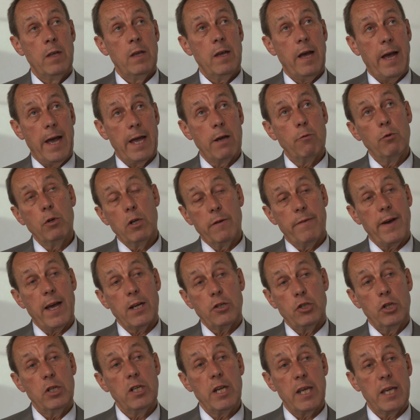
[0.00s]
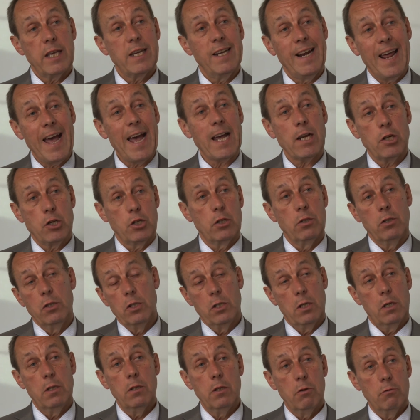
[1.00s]
I would have actually taken
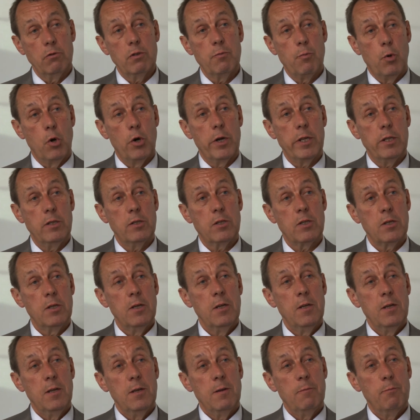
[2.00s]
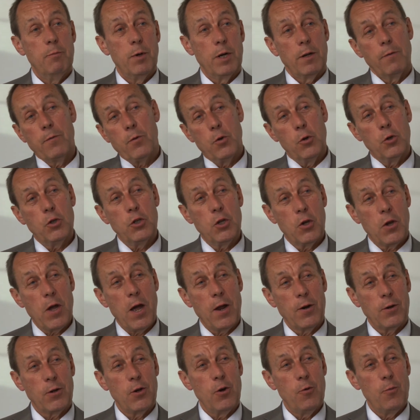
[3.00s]
actions at those points, but of course you
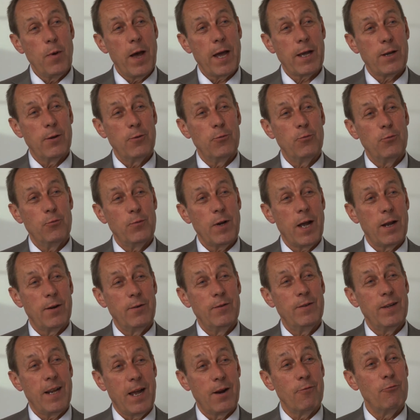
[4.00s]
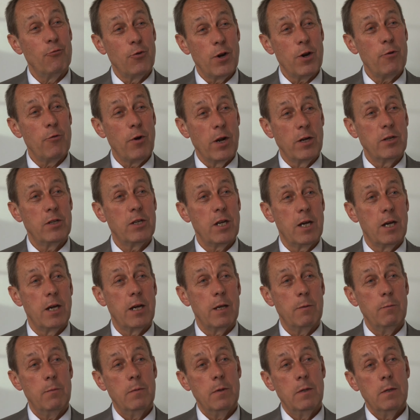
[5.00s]
can't go back and rerun
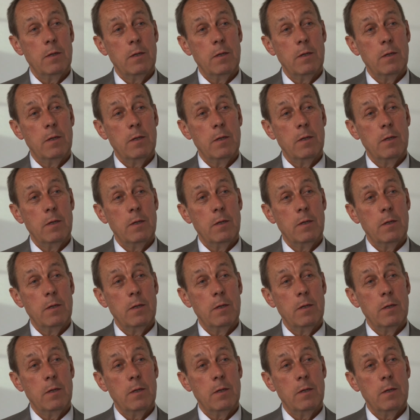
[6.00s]
time.